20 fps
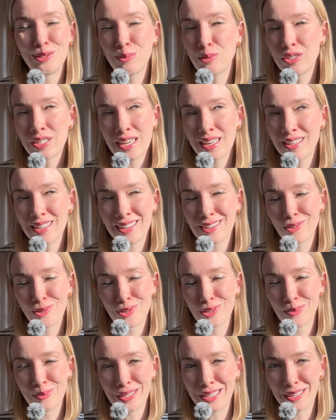who's pretending
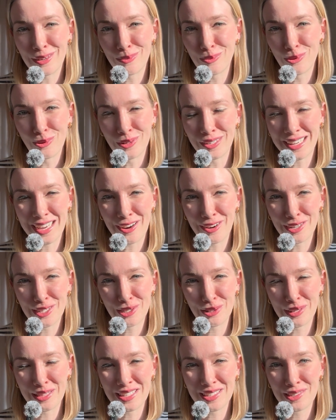not to be an important
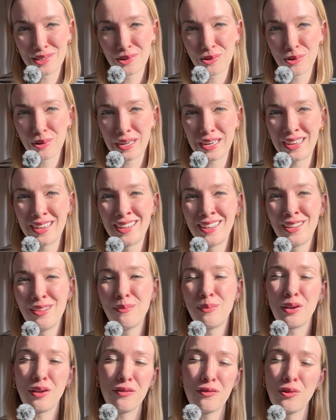character in this story,
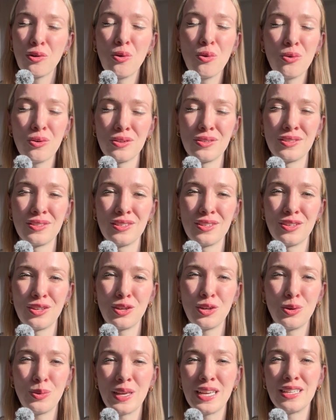but of course,
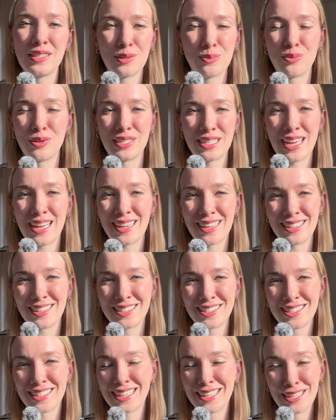who is a
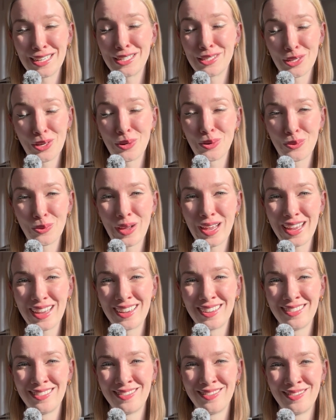protagonist in his own
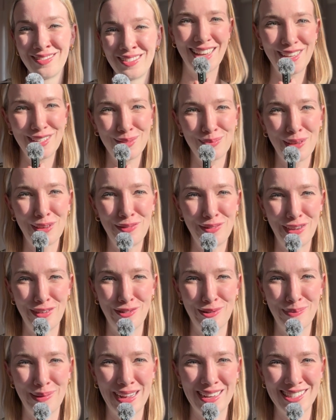way. Here's my
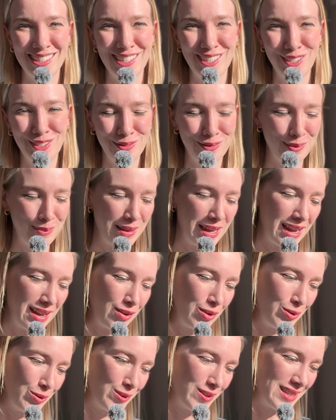favourite passage from that
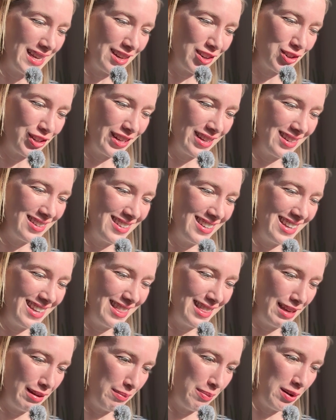whole section
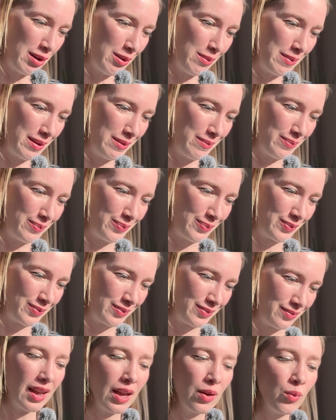in the apartment.
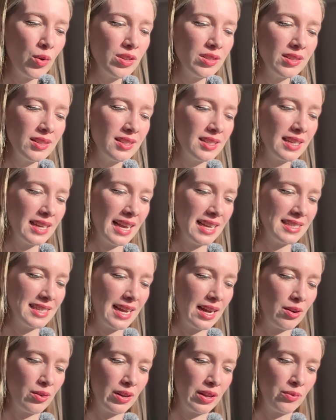I wanted to get
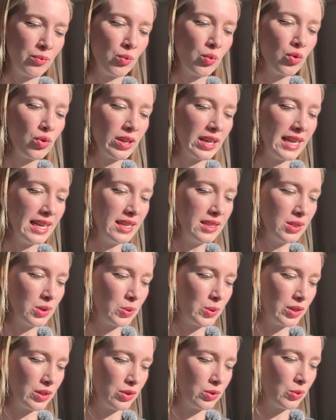out and walk
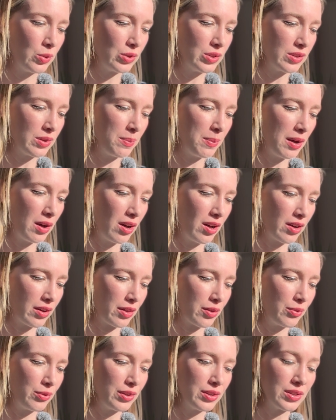eastward towards the
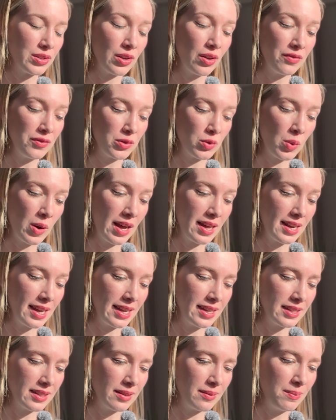park through the soft
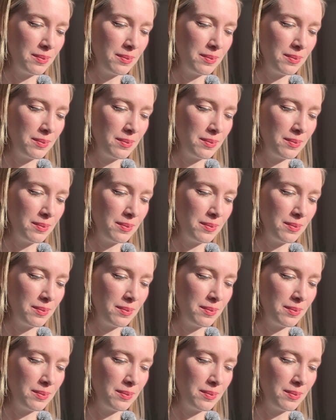twilight,